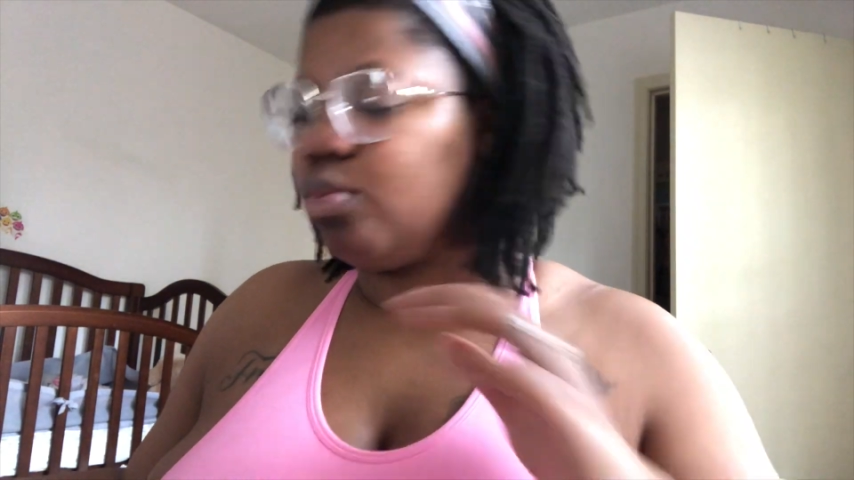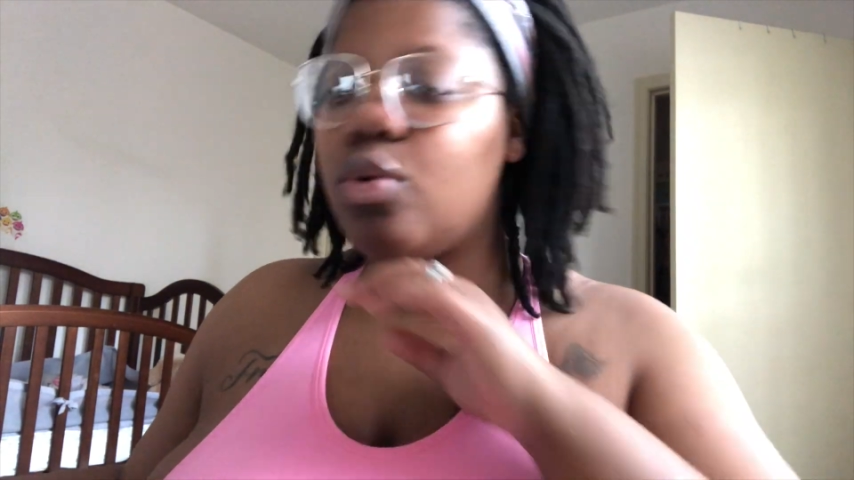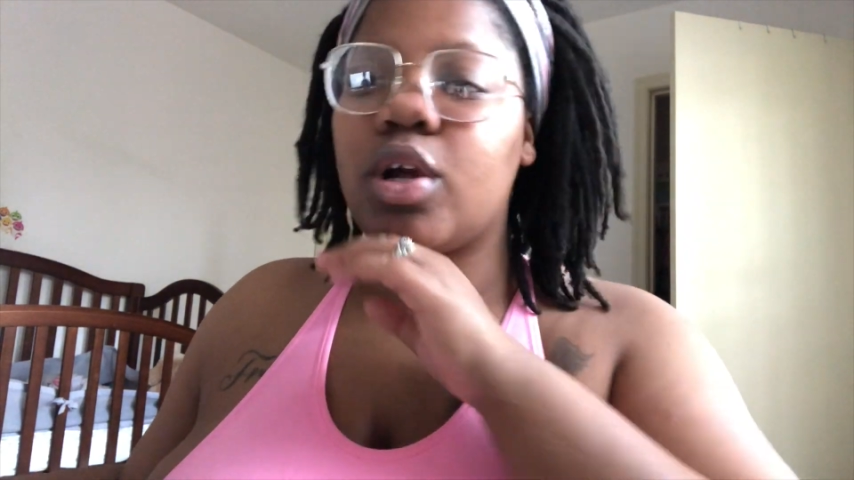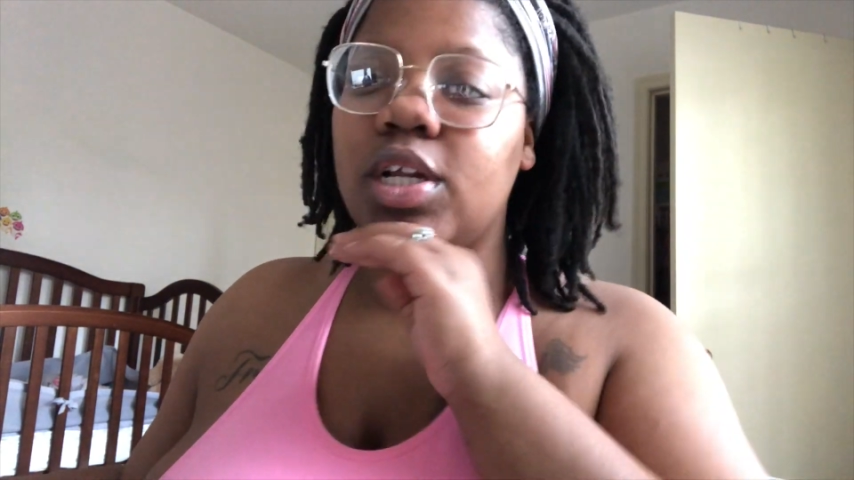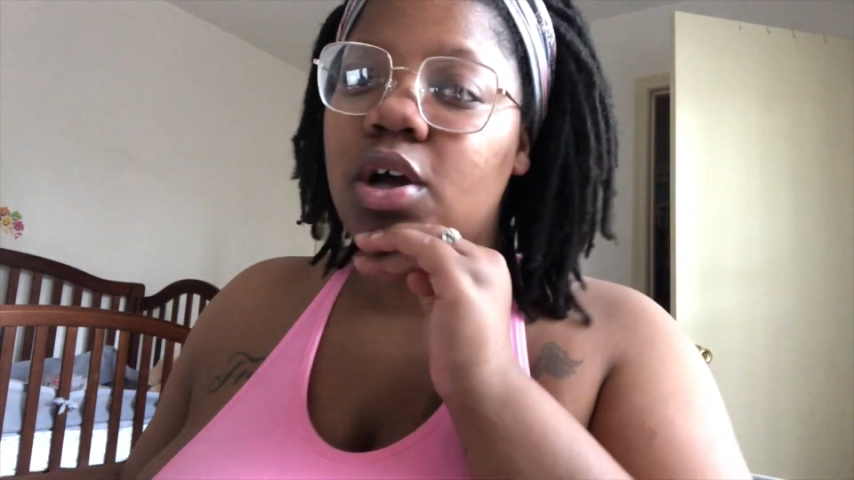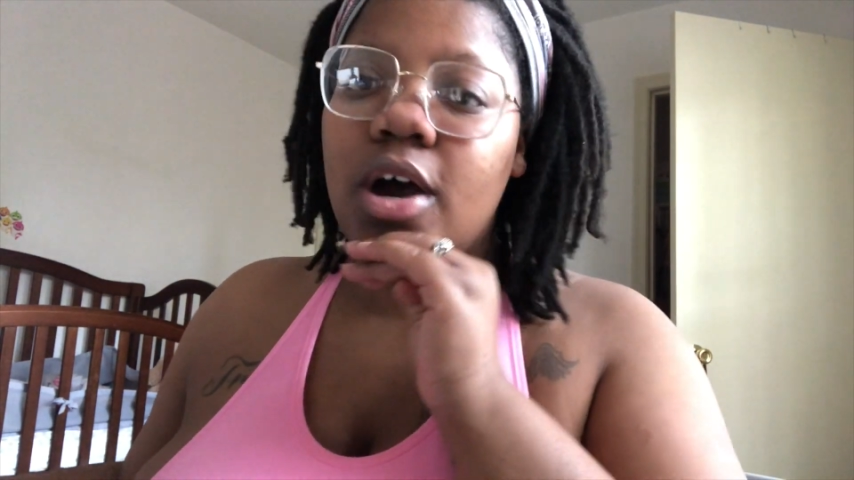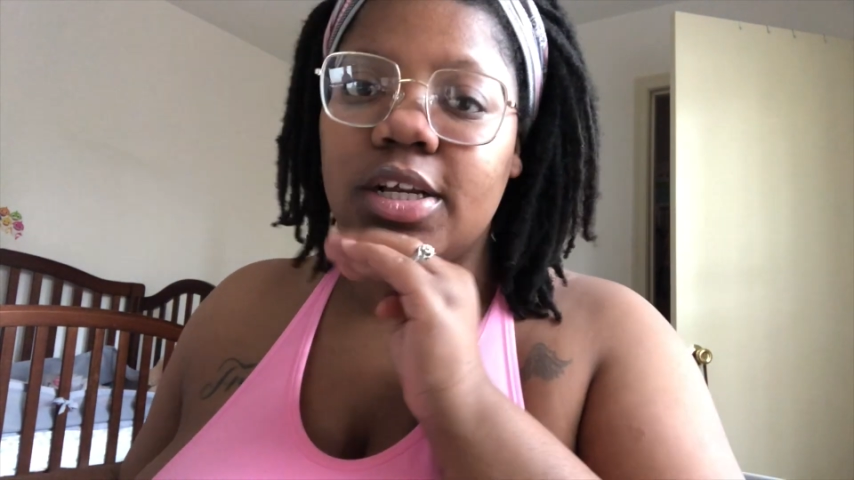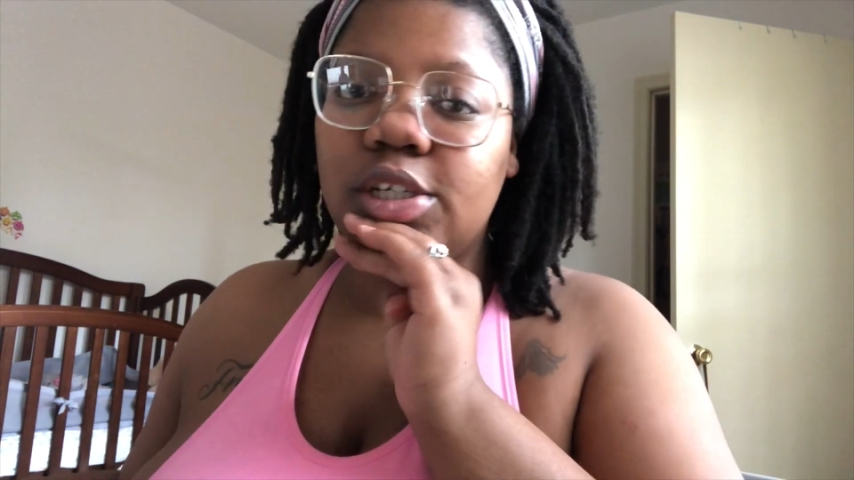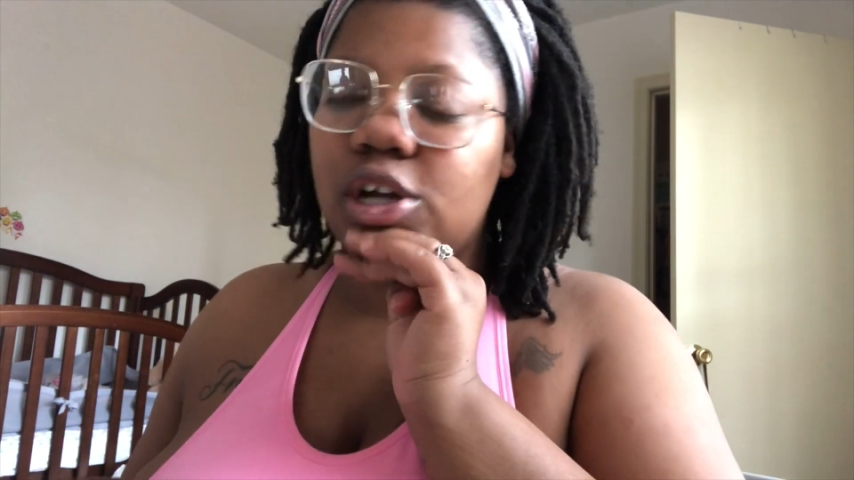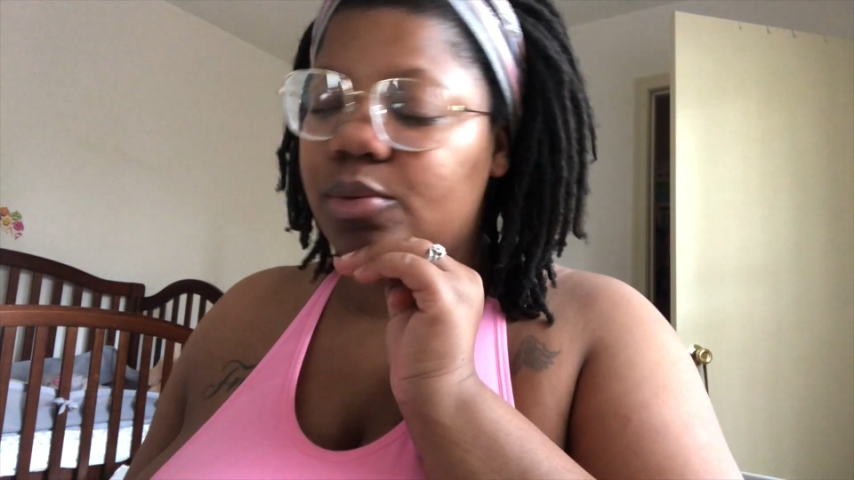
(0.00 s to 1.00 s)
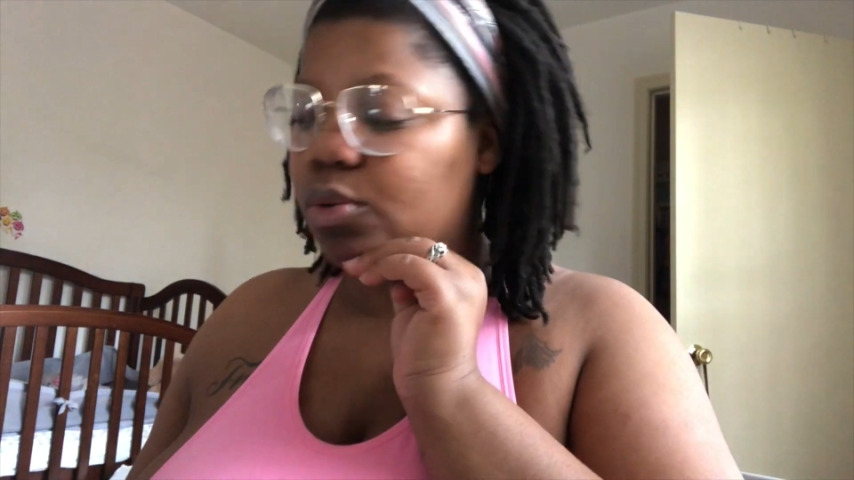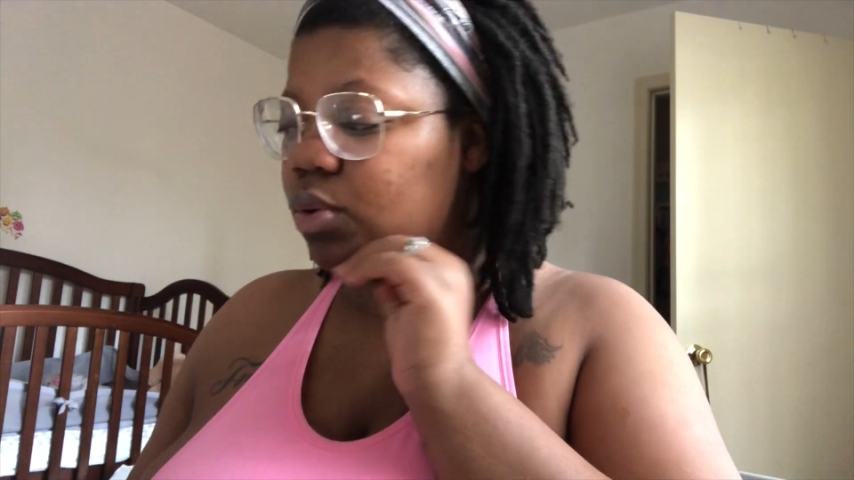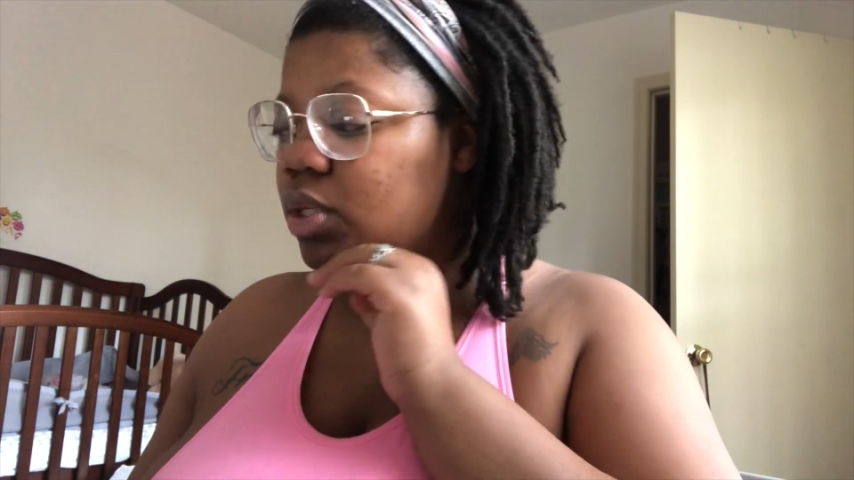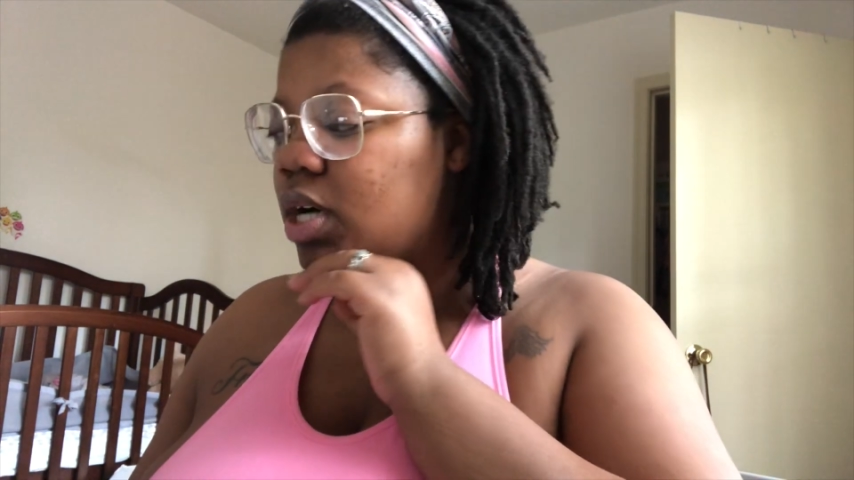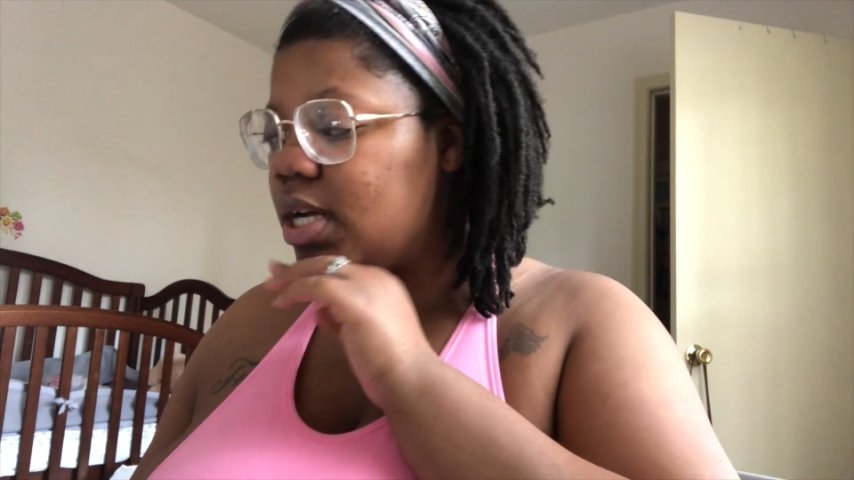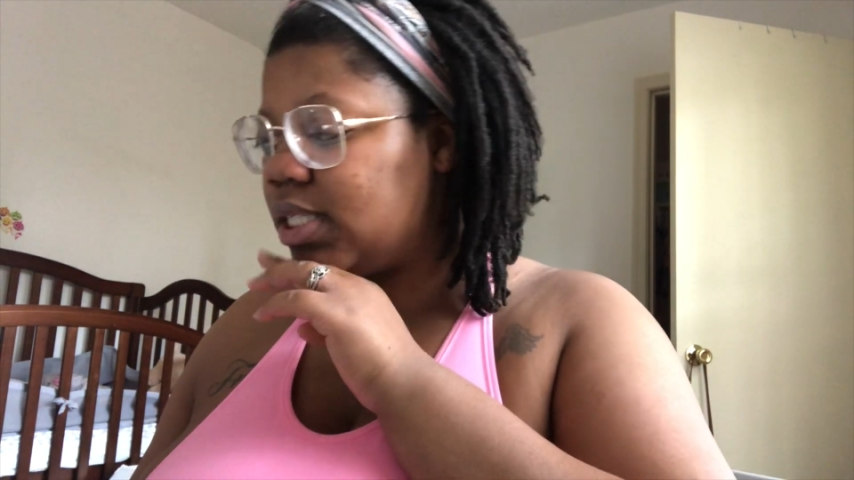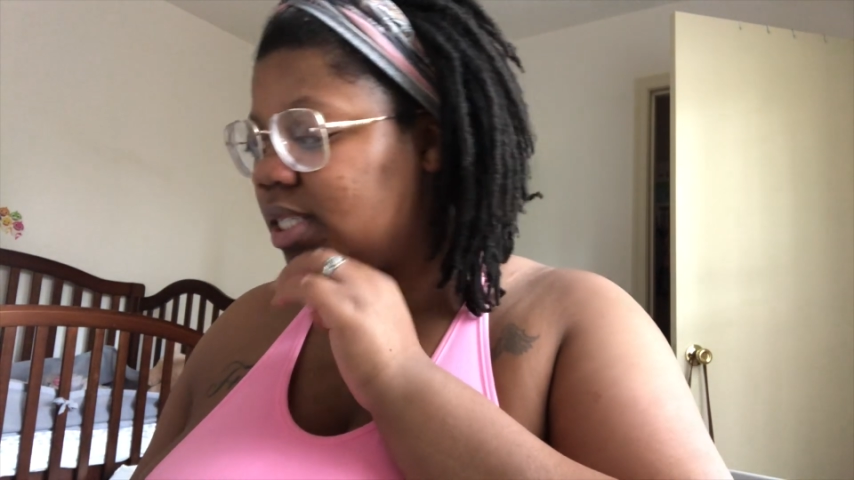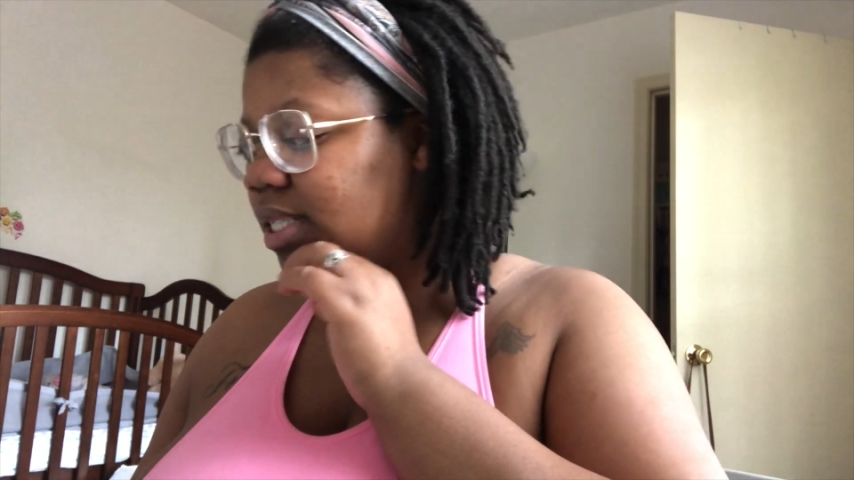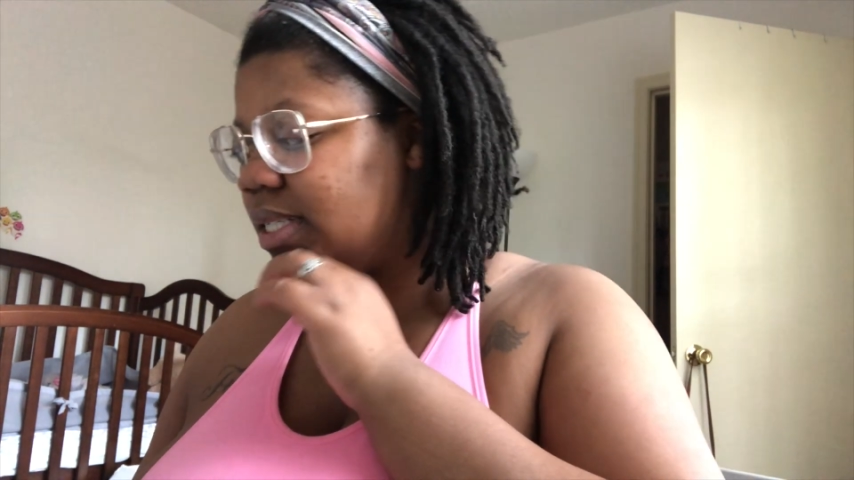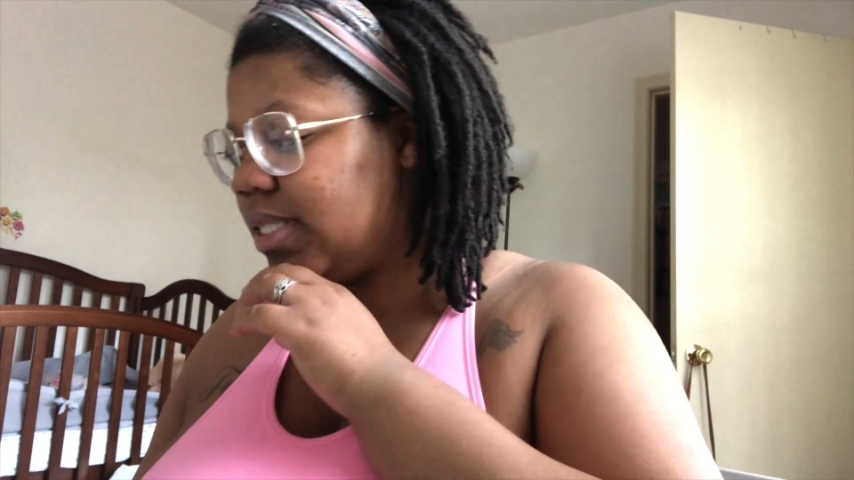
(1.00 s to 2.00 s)
working on double
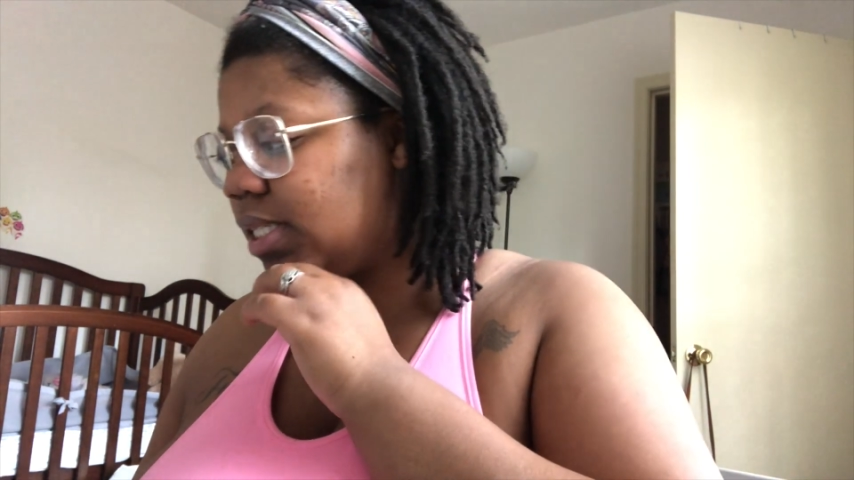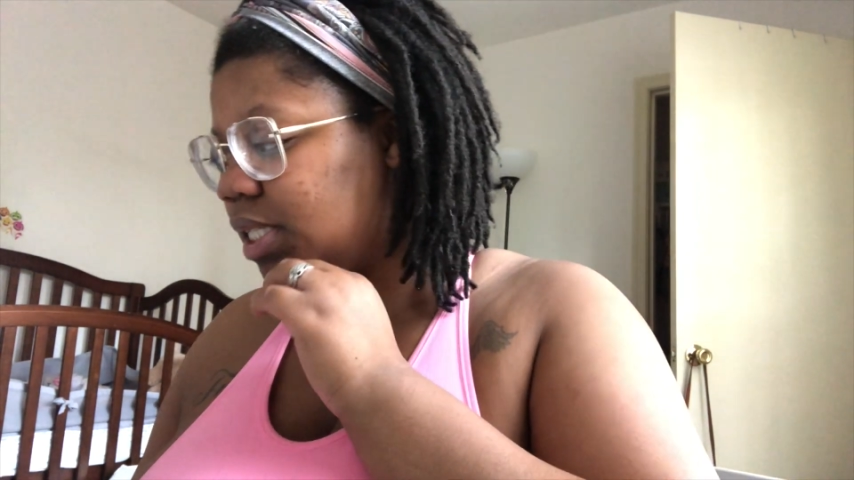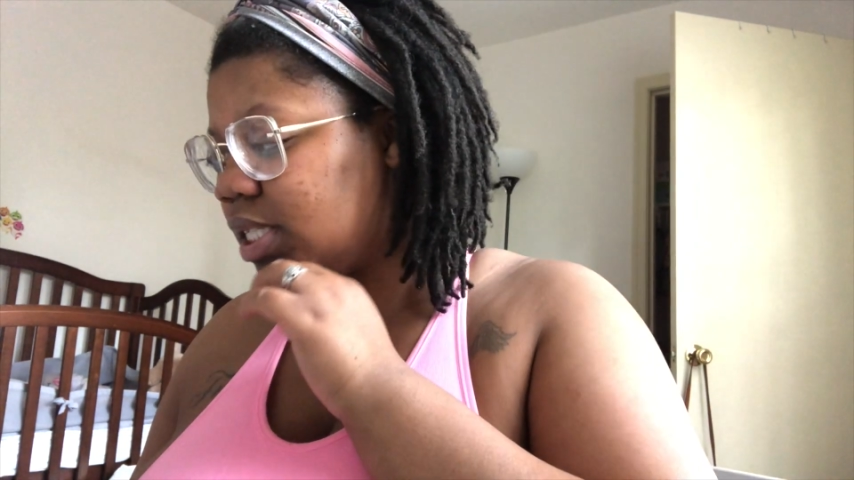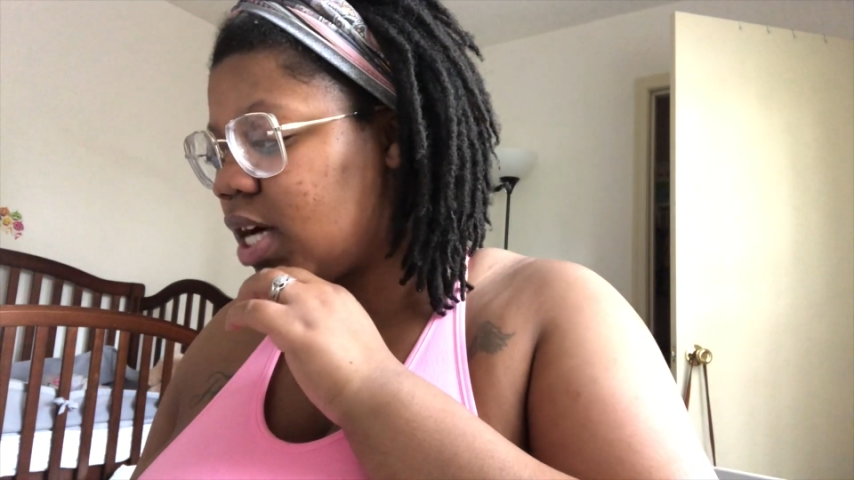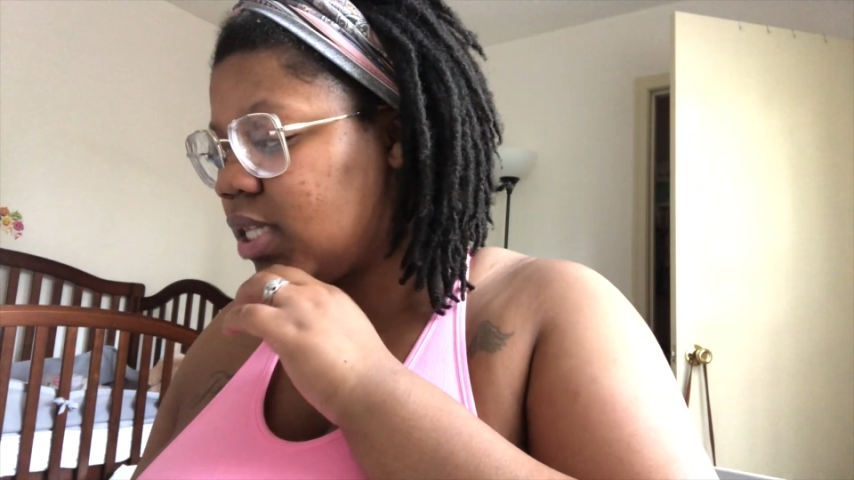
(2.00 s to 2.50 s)
consonants,